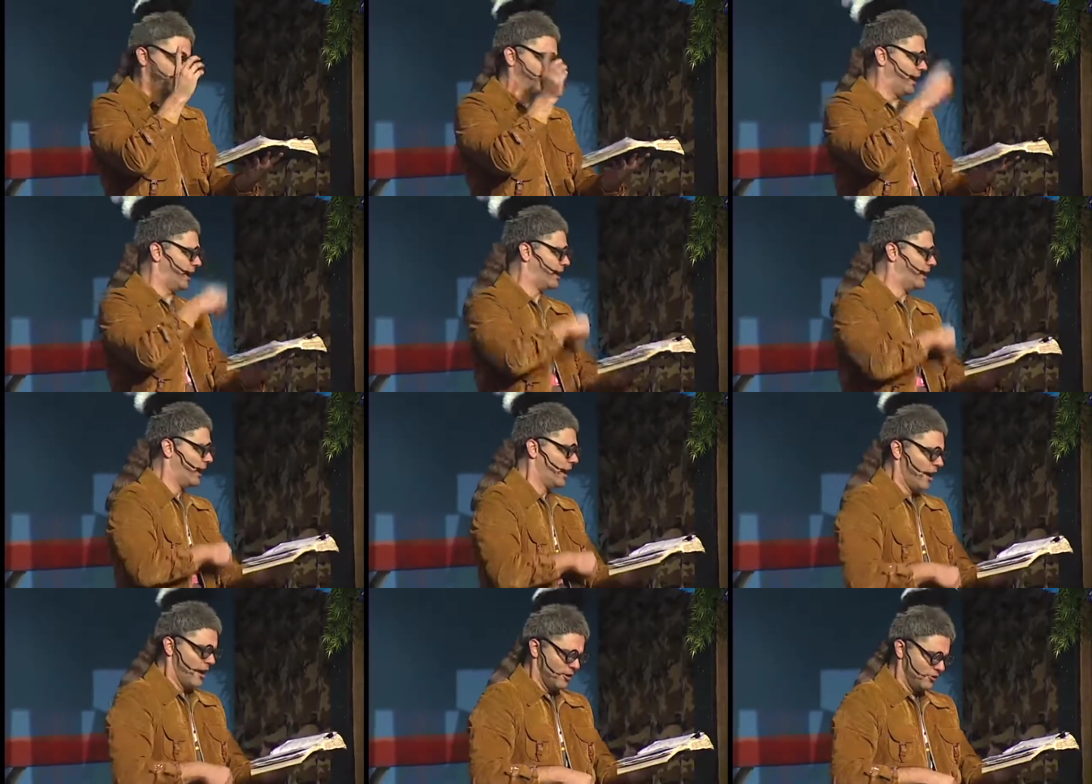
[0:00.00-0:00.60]
man,
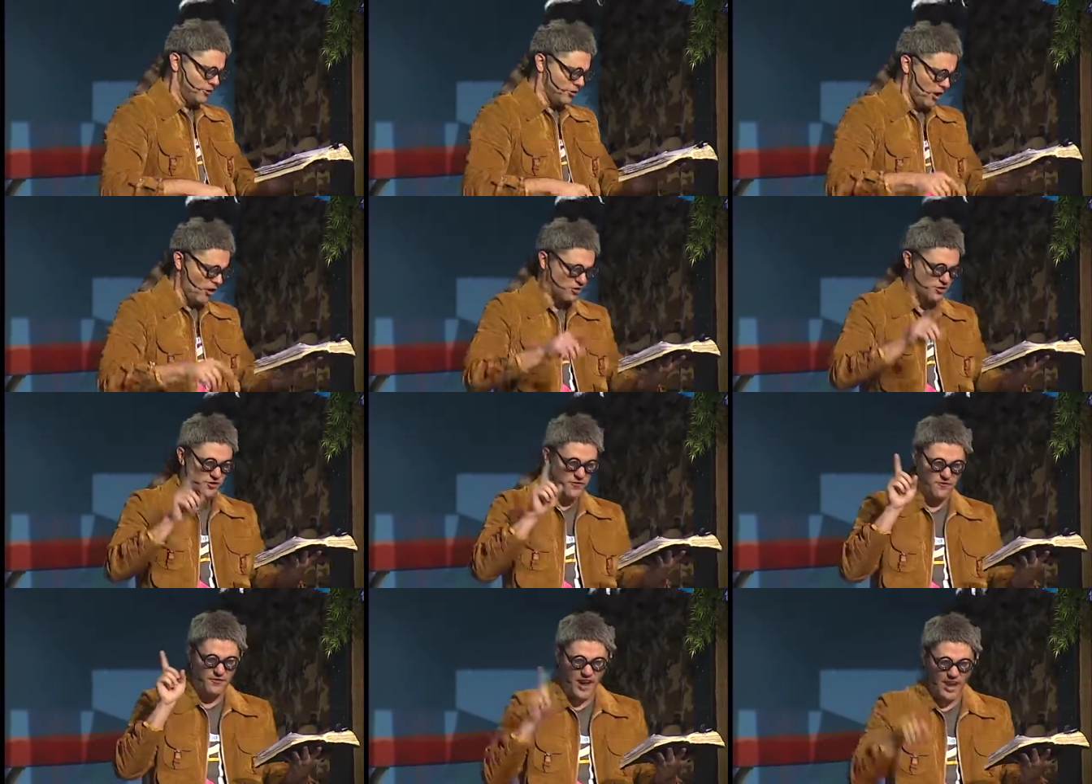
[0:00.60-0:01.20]
those
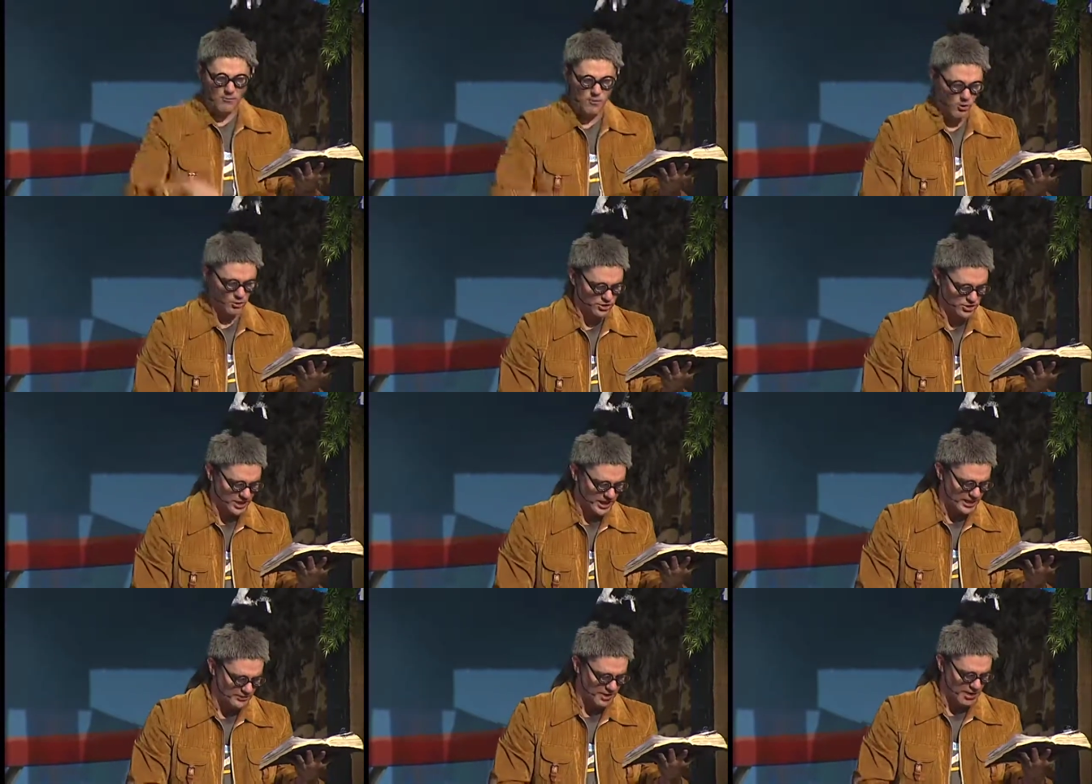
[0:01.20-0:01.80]
Pharaoh
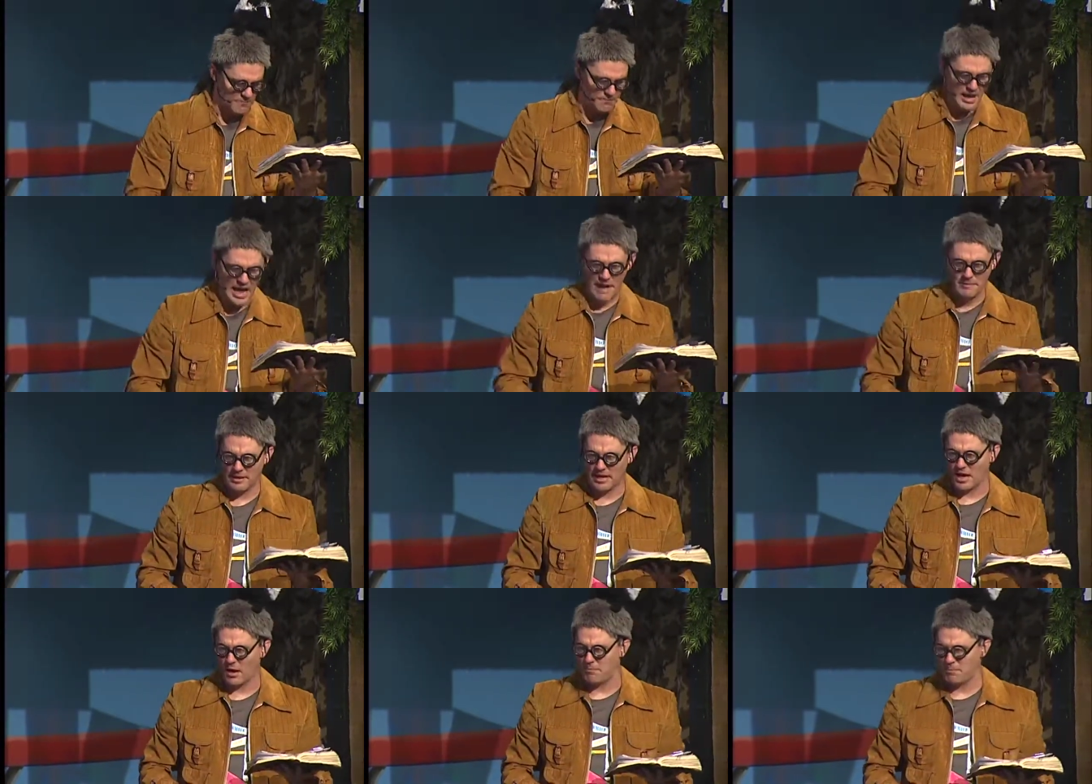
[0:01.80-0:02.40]
remind
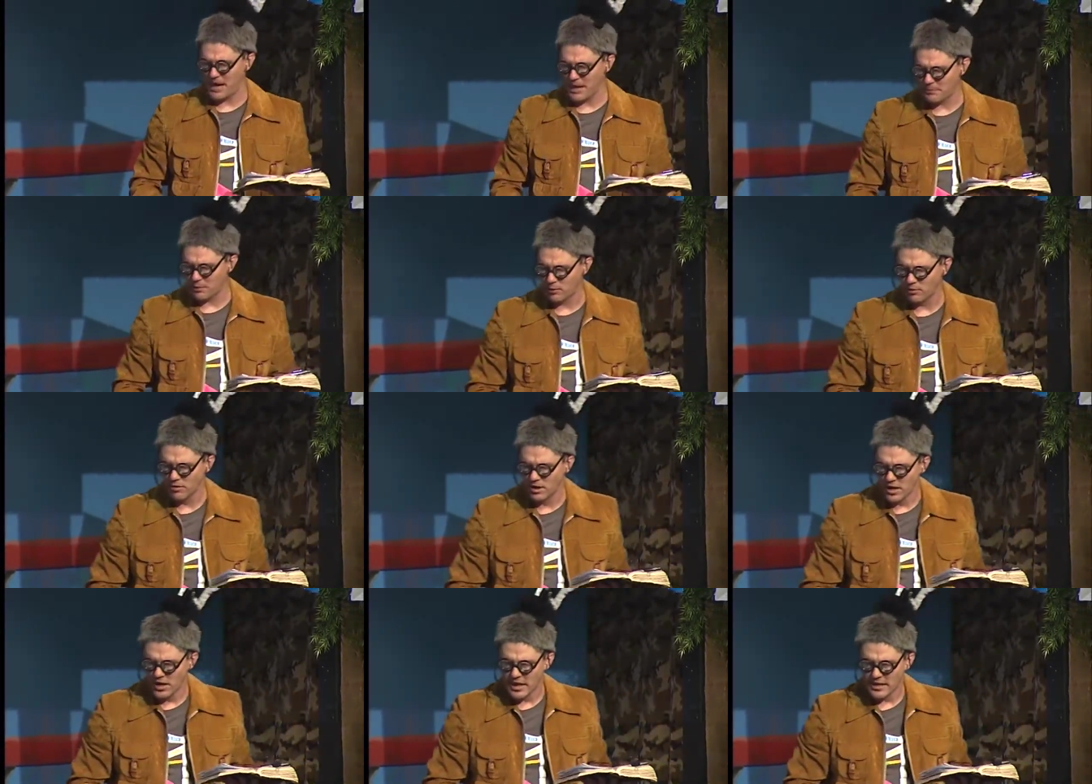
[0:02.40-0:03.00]
me of people
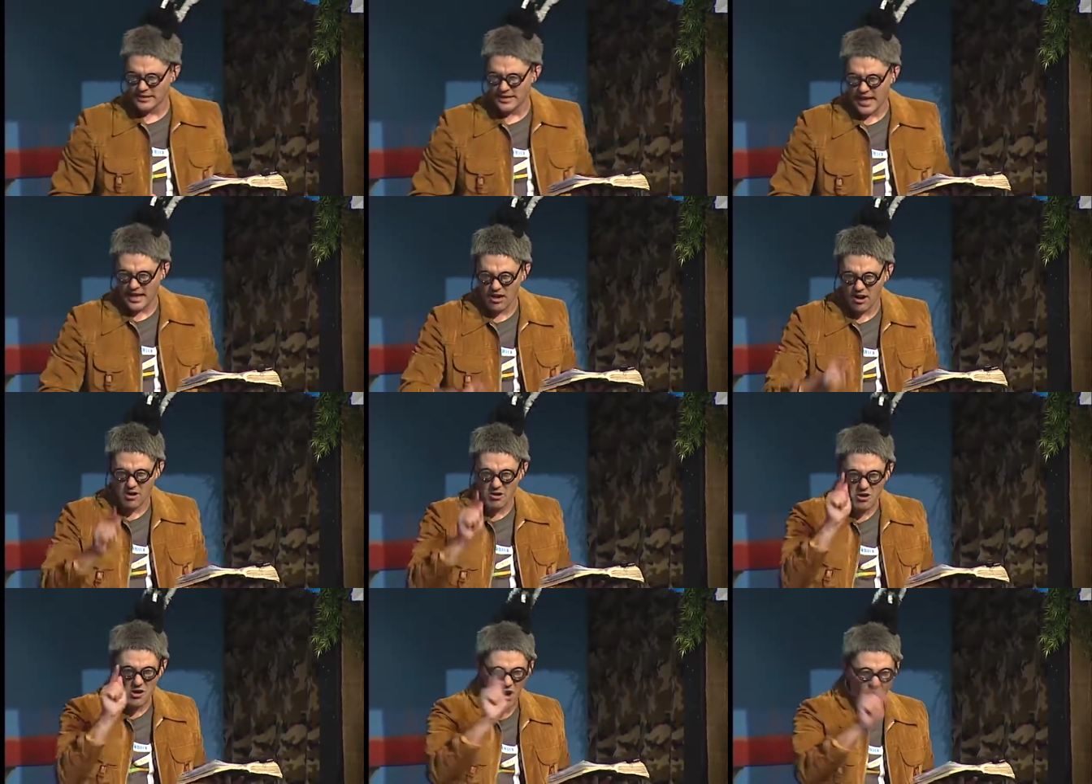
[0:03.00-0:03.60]
that
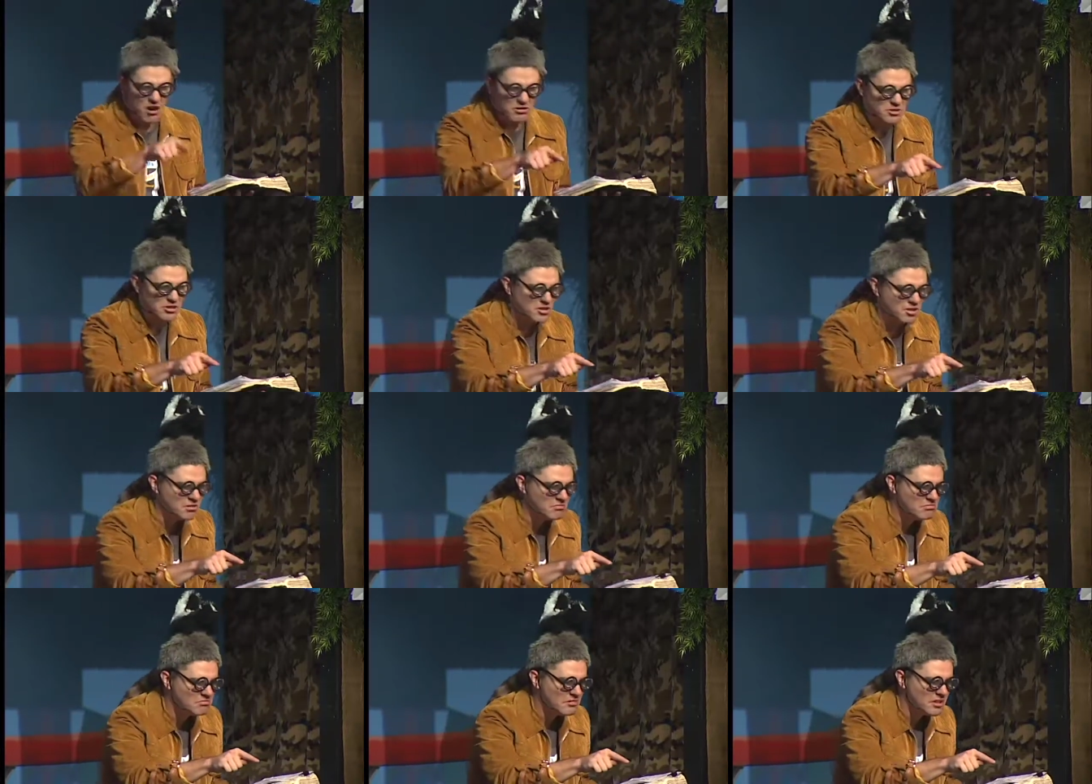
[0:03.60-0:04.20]
are lost
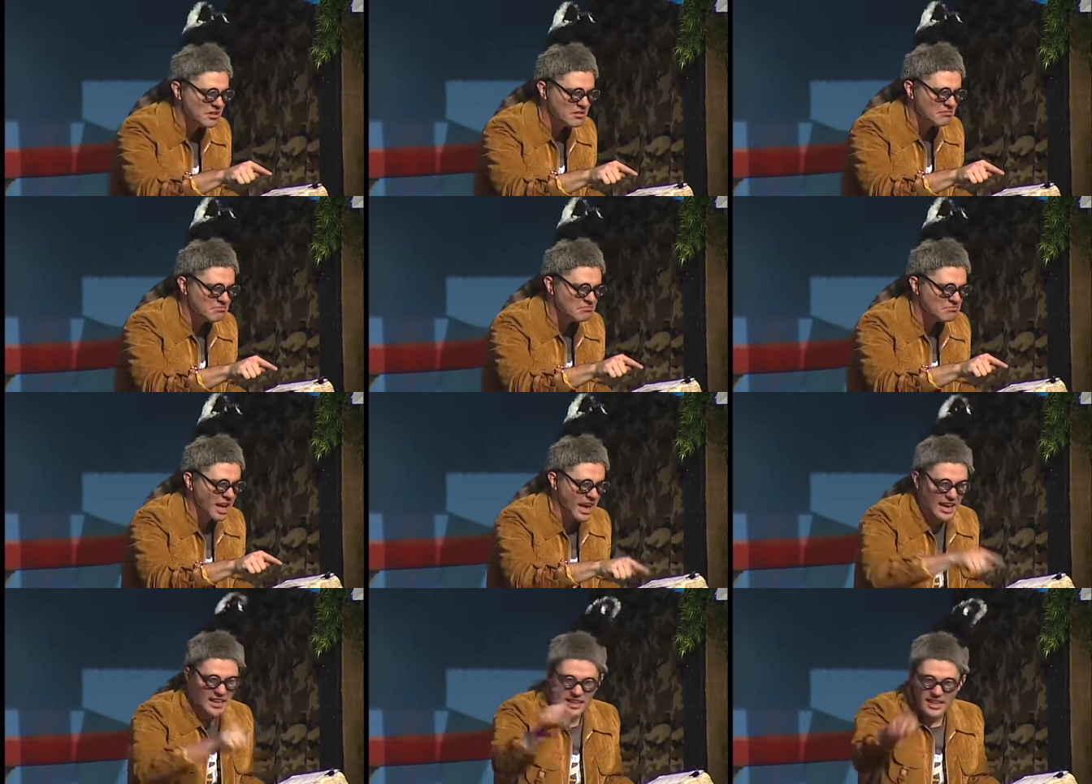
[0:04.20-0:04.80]

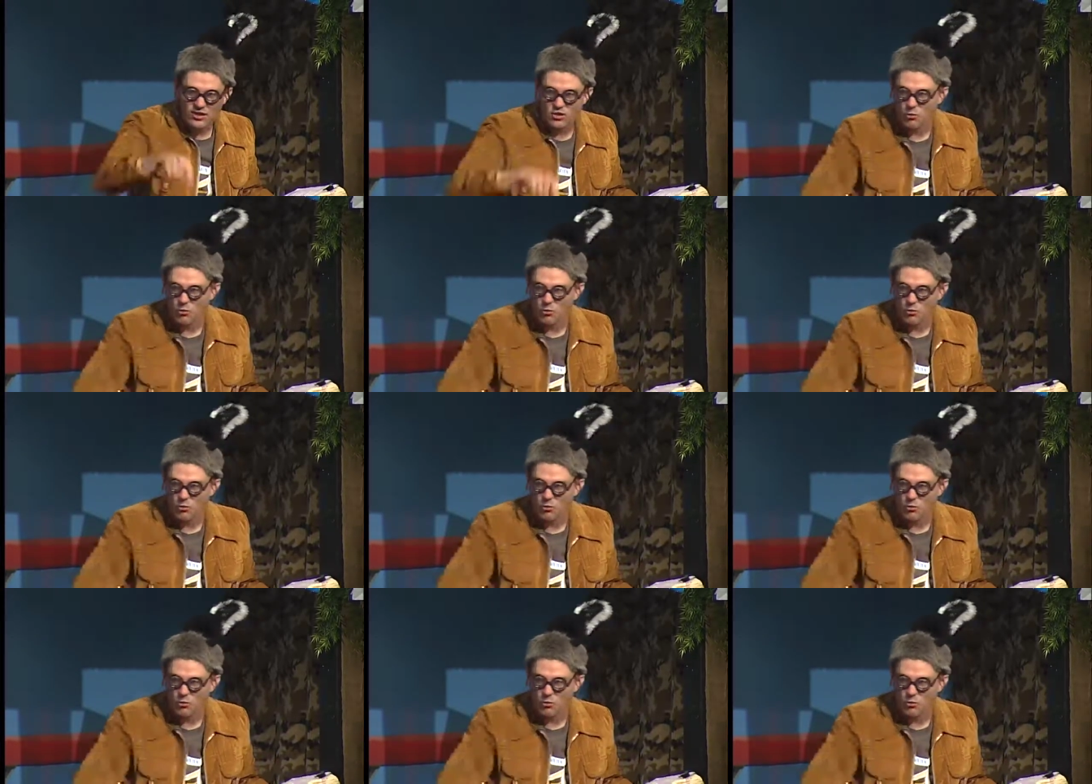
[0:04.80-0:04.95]
and need